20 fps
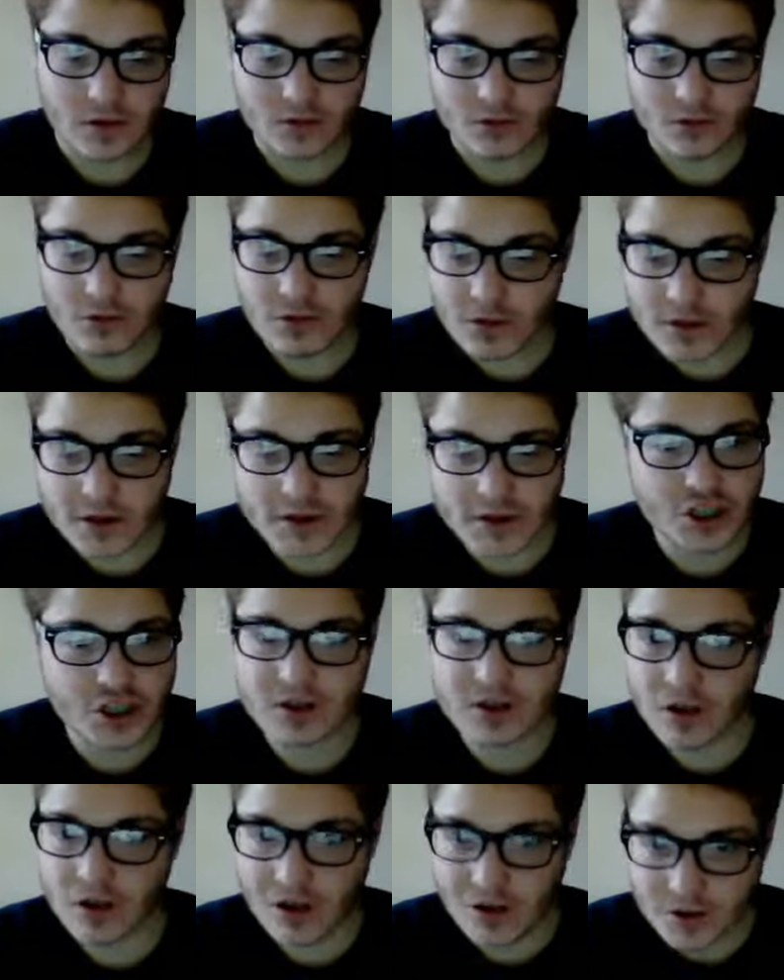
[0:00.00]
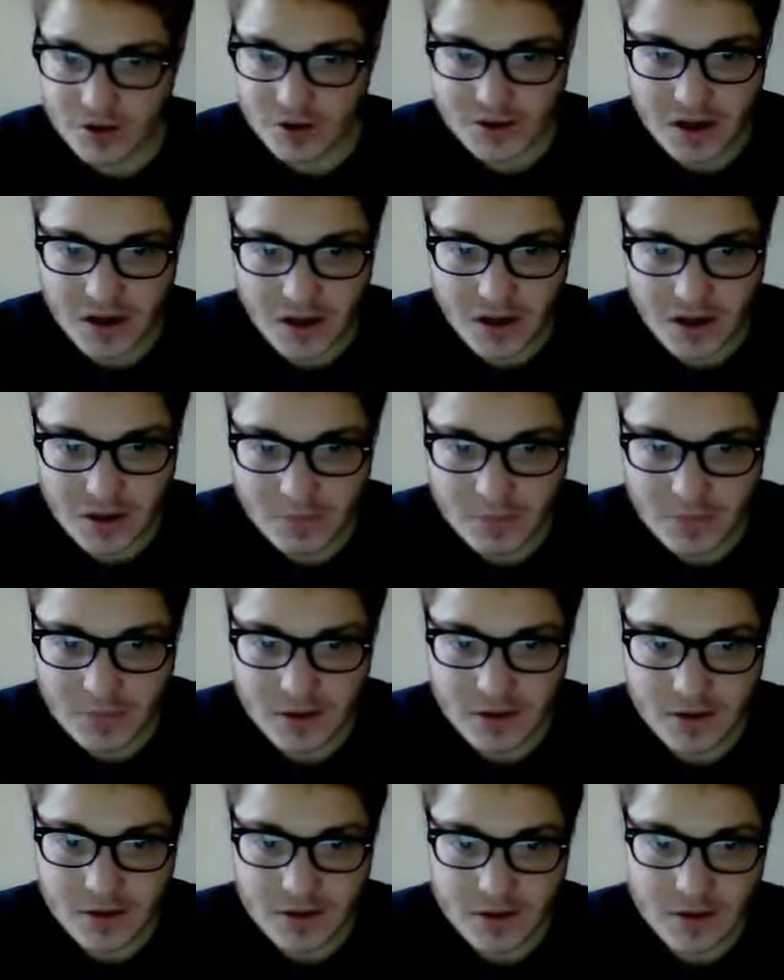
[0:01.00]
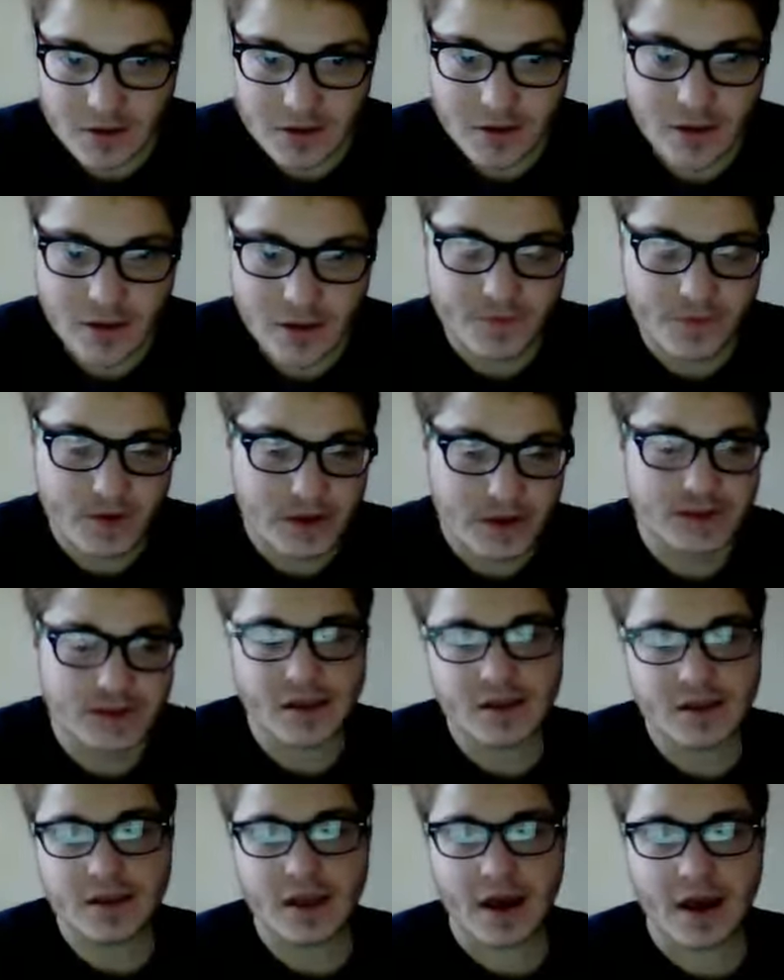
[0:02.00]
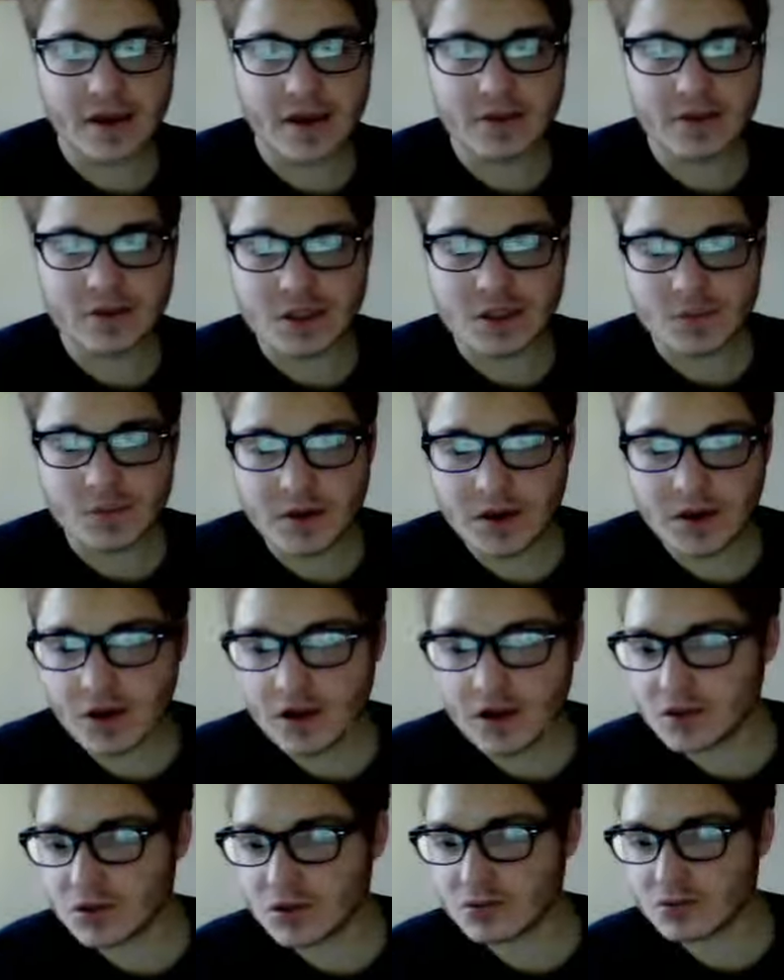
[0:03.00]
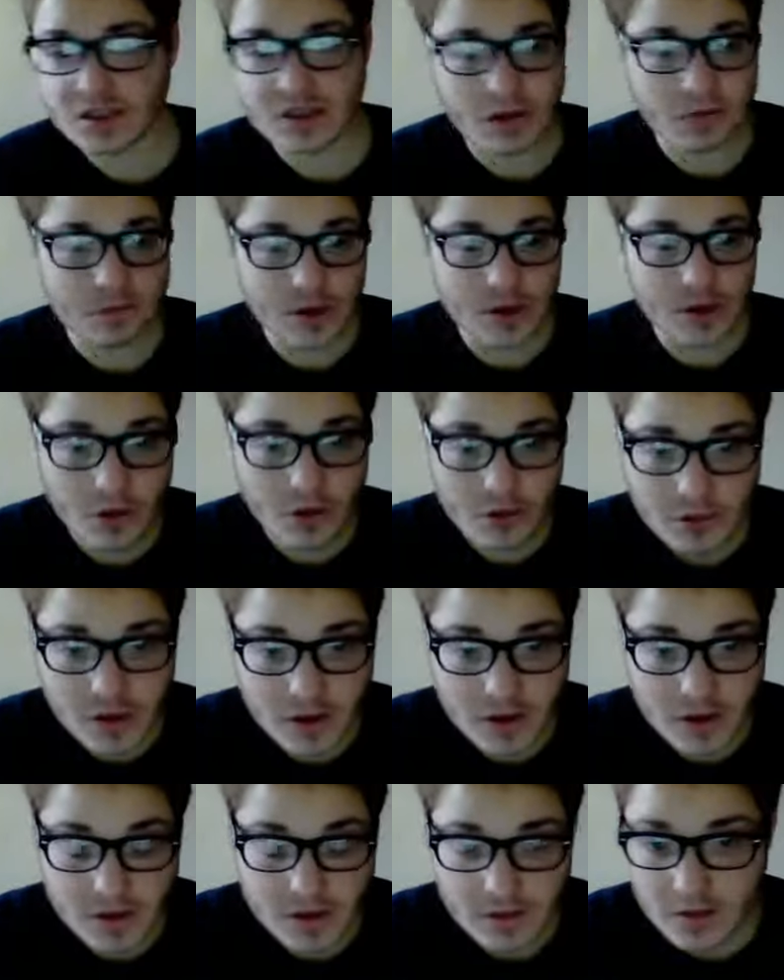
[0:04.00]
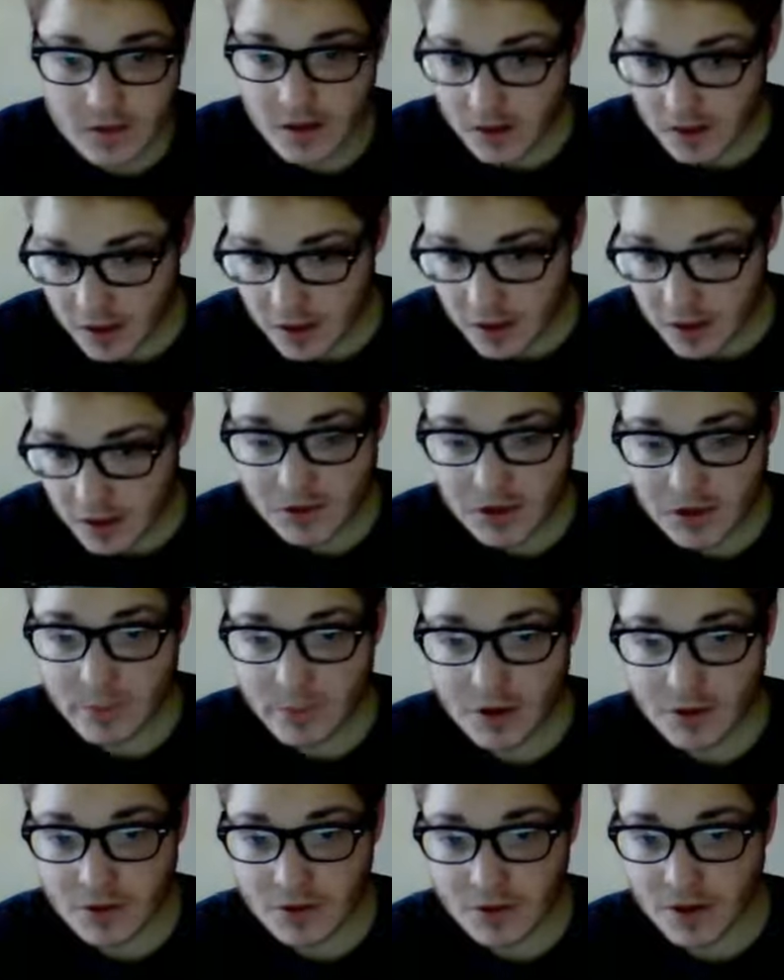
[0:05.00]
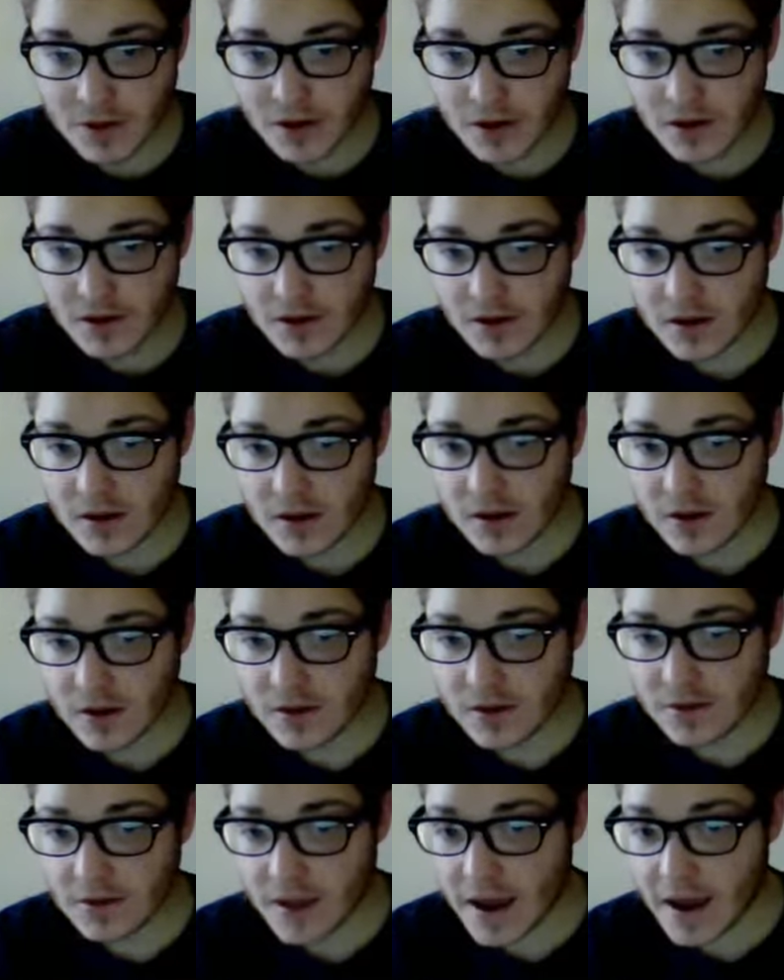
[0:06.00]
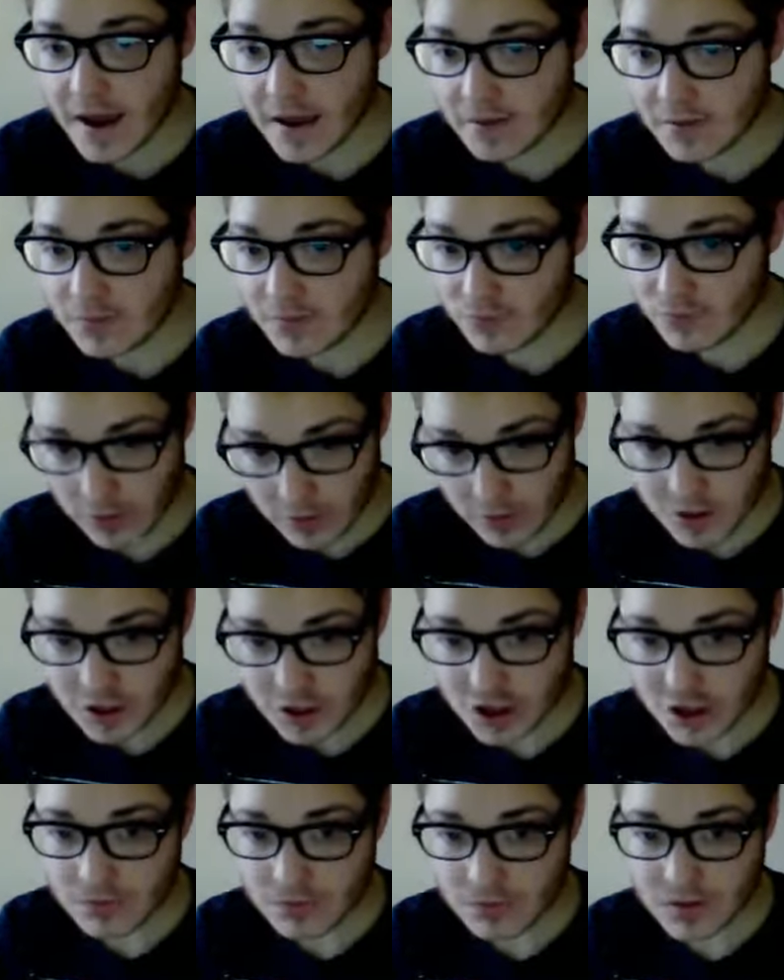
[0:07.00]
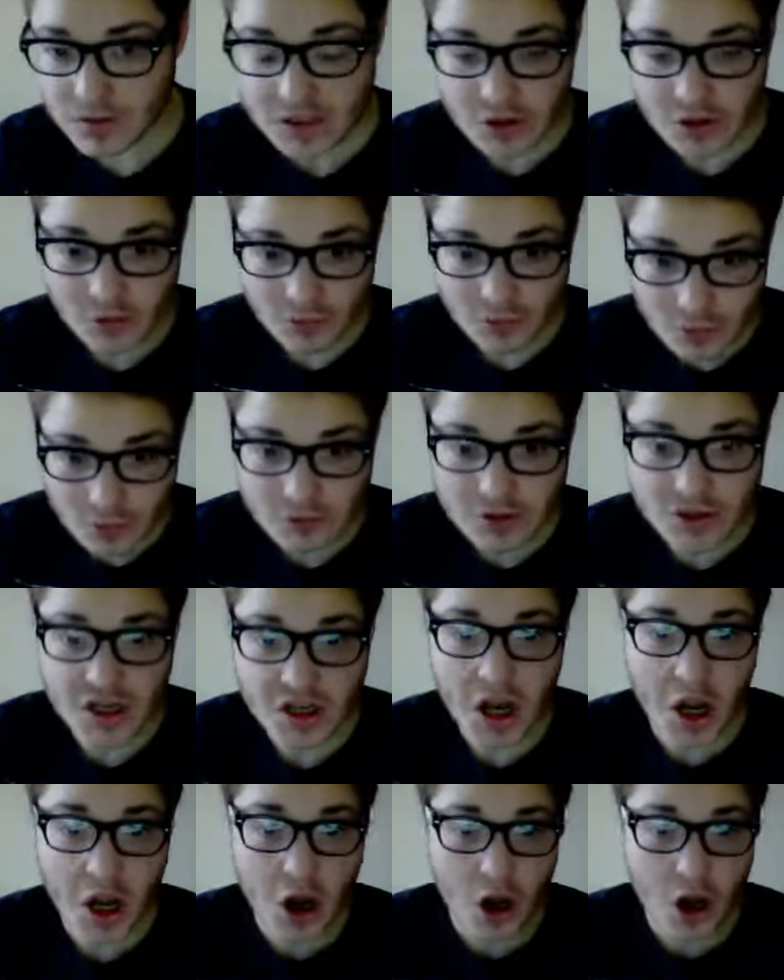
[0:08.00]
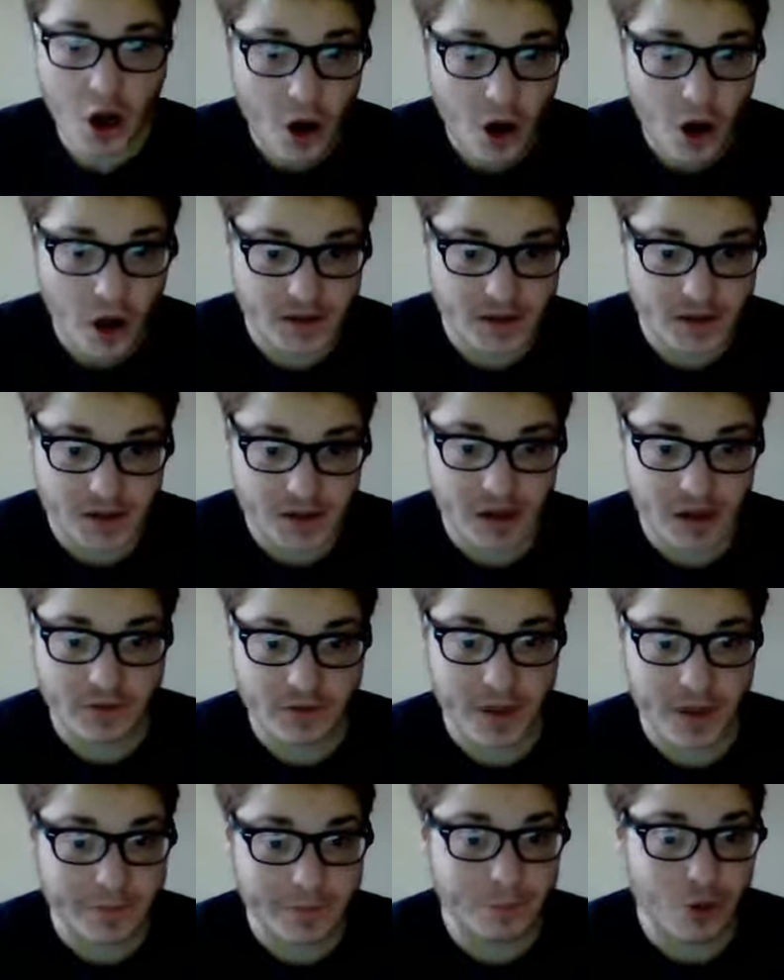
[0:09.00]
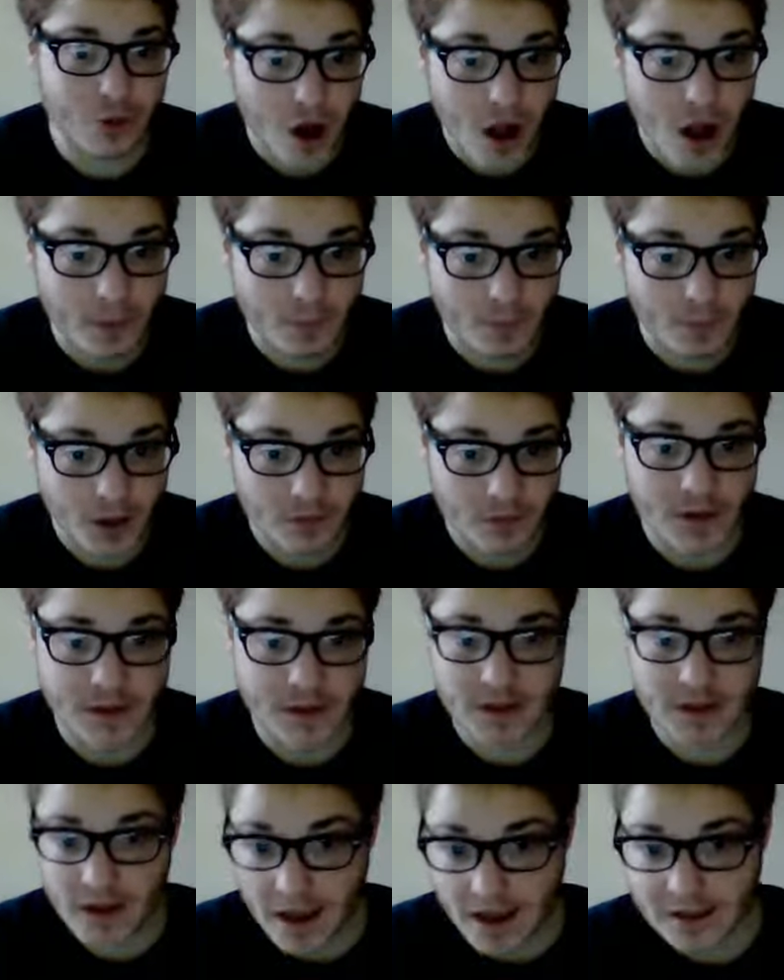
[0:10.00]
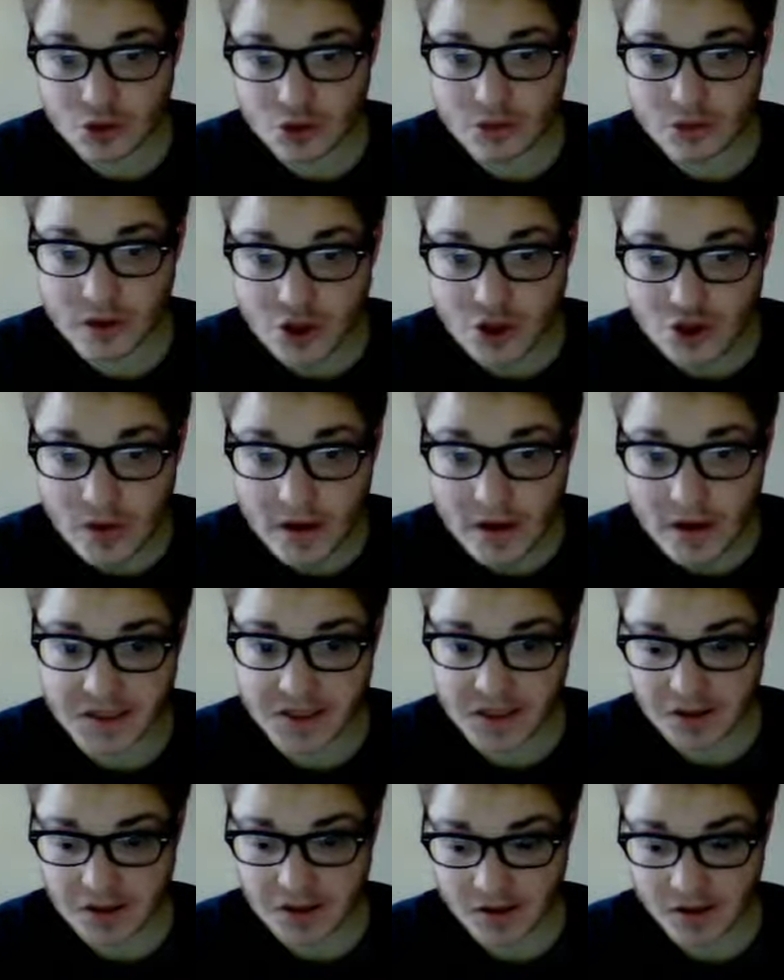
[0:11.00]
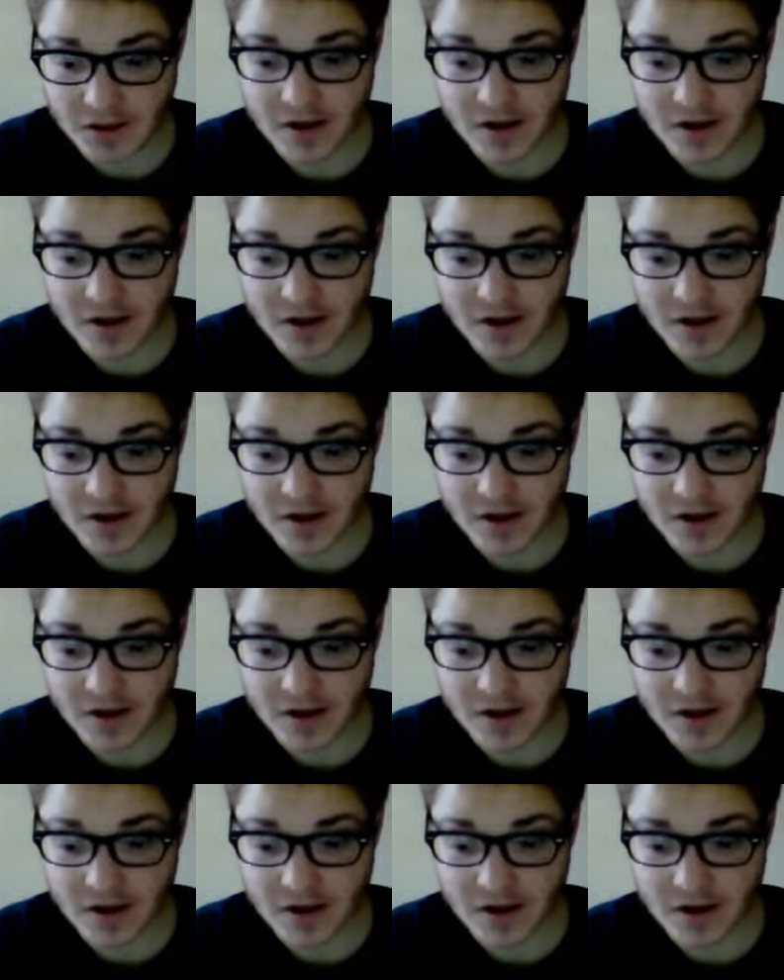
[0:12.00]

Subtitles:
religion all the time. If he did that, it was because there was something going on here in America that religion was the root cause of that problem and he had to address it.